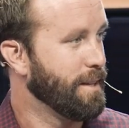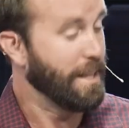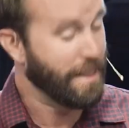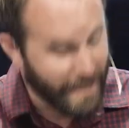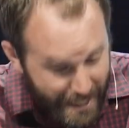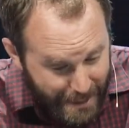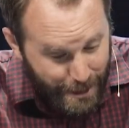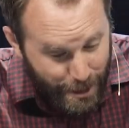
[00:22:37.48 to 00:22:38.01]

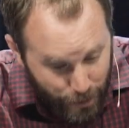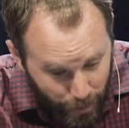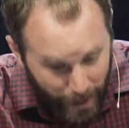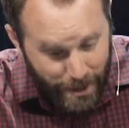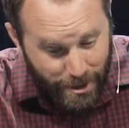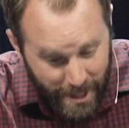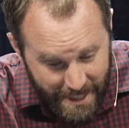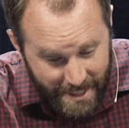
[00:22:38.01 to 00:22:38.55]
That this is
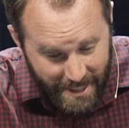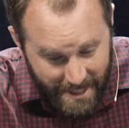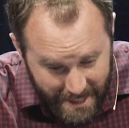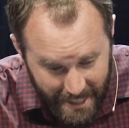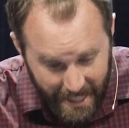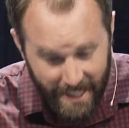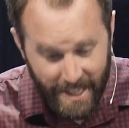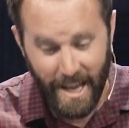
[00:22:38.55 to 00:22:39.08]
what Jesus
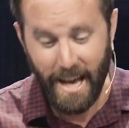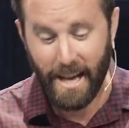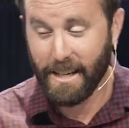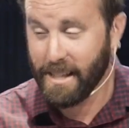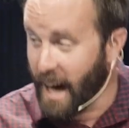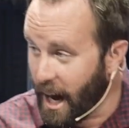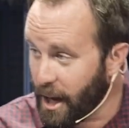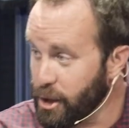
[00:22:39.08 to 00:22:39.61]
did,
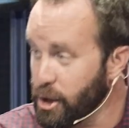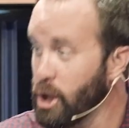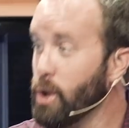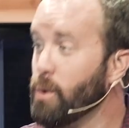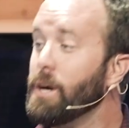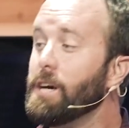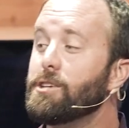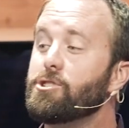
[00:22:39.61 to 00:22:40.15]
not
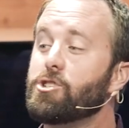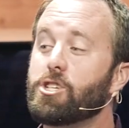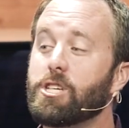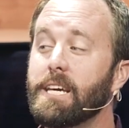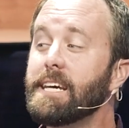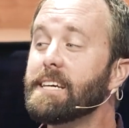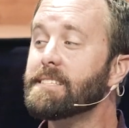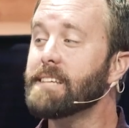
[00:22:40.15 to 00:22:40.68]
you.
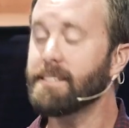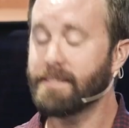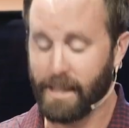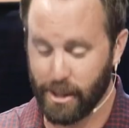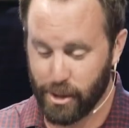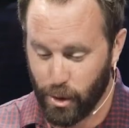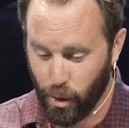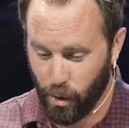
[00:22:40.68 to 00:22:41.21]
Jesus
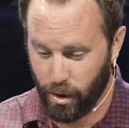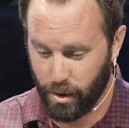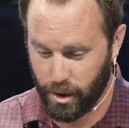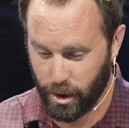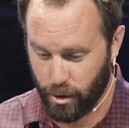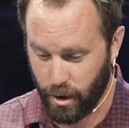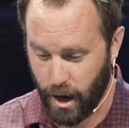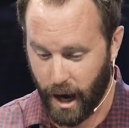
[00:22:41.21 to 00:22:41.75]
endured
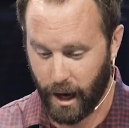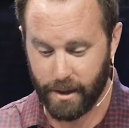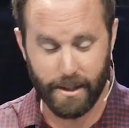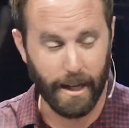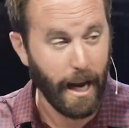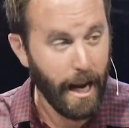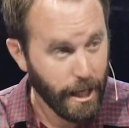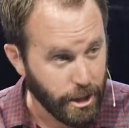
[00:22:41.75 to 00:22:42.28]
the
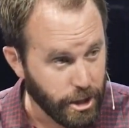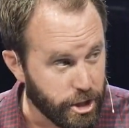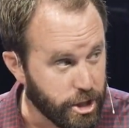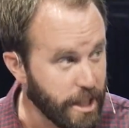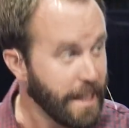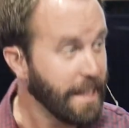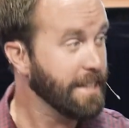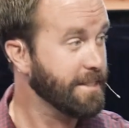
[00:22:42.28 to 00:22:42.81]
cross, that
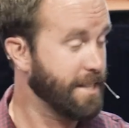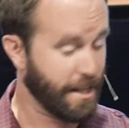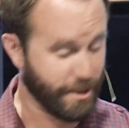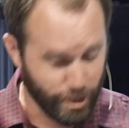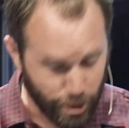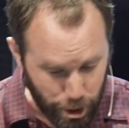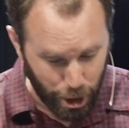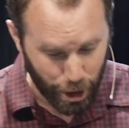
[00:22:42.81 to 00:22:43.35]

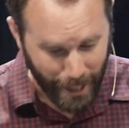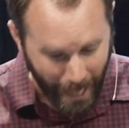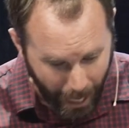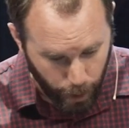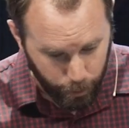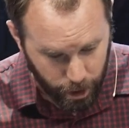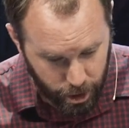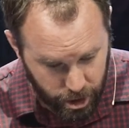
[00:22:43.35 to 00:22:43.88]
Jesus took
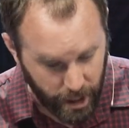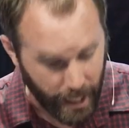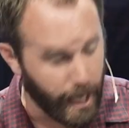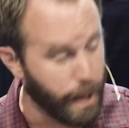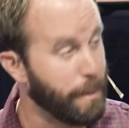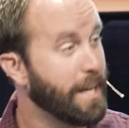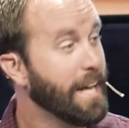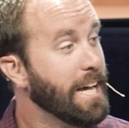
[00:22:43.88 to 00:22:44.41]
our
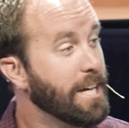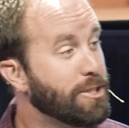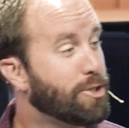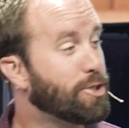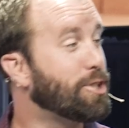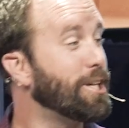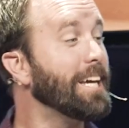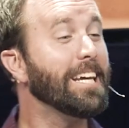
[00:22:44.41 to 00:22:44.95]
shame, and
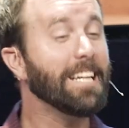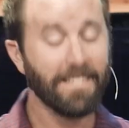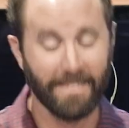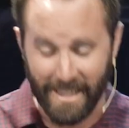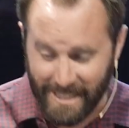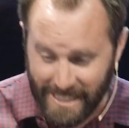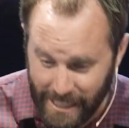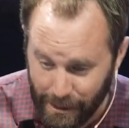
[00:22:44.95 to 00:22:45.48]

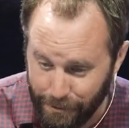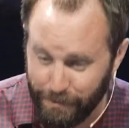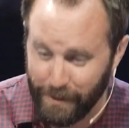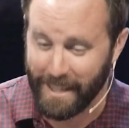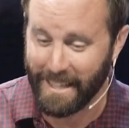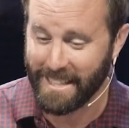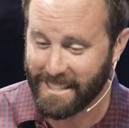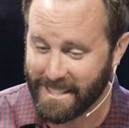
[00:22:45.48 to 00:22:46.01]
Jesus
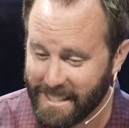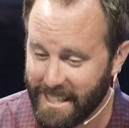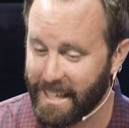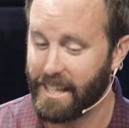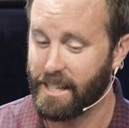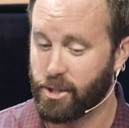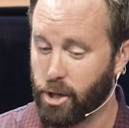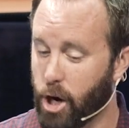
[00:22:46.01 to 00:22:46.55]
defeated
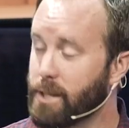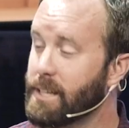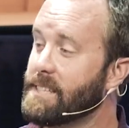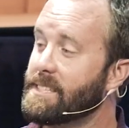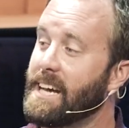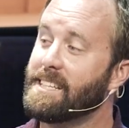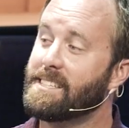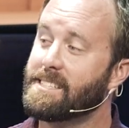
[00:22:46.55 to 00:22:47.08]
sin and
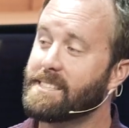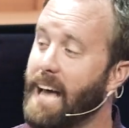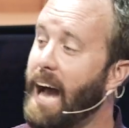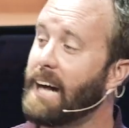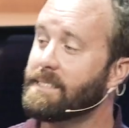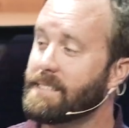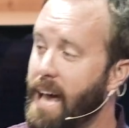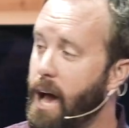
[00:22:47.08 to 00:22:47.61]
darkness and
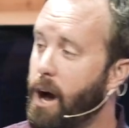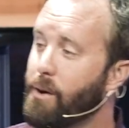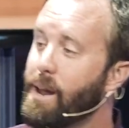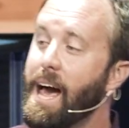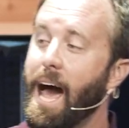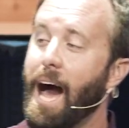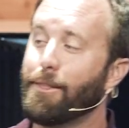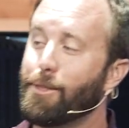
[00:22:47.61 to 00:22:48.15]
sat down
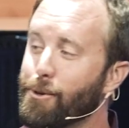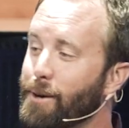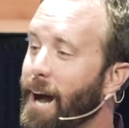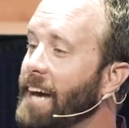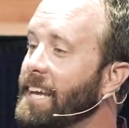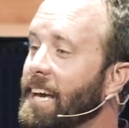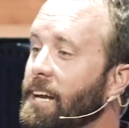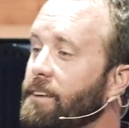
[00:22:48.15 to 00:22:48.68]
at the
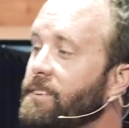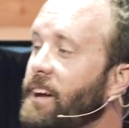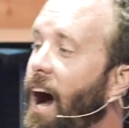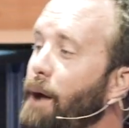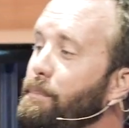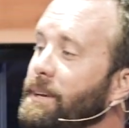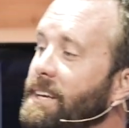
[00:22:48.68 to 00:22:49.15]
right hand of God